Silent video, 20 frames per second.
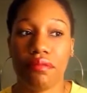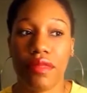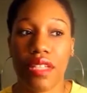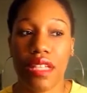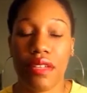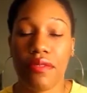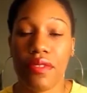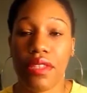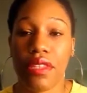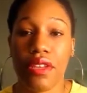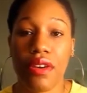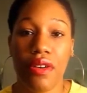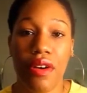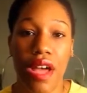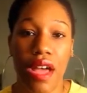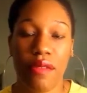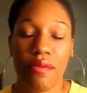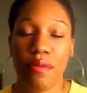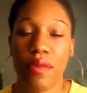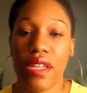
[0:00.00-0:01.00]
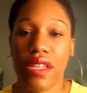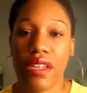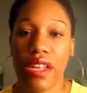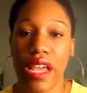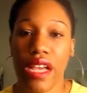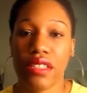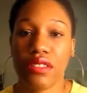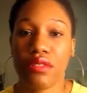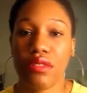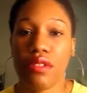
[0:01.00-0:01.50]
even though I've been
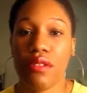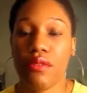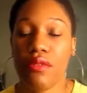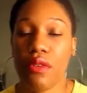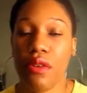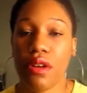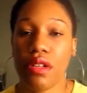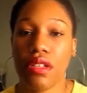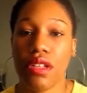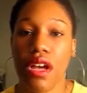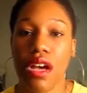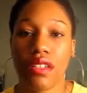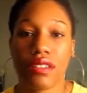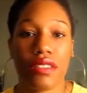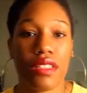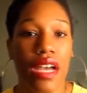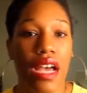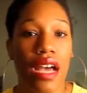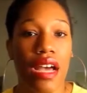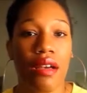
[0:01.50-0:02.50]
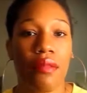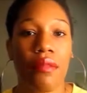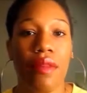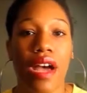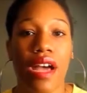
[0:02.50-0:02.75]
natural for a long time,